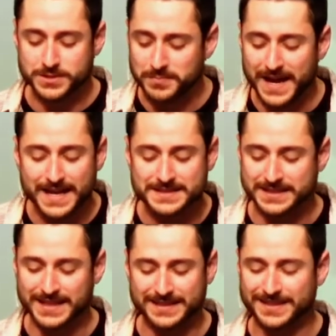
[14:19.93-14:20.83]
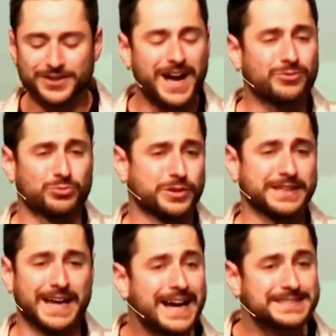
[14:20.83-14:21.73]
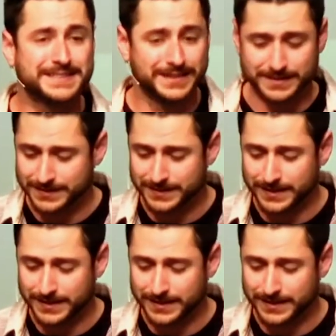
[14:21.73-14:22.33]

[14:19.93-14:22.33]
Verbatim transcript: demand a king. They're not really asking.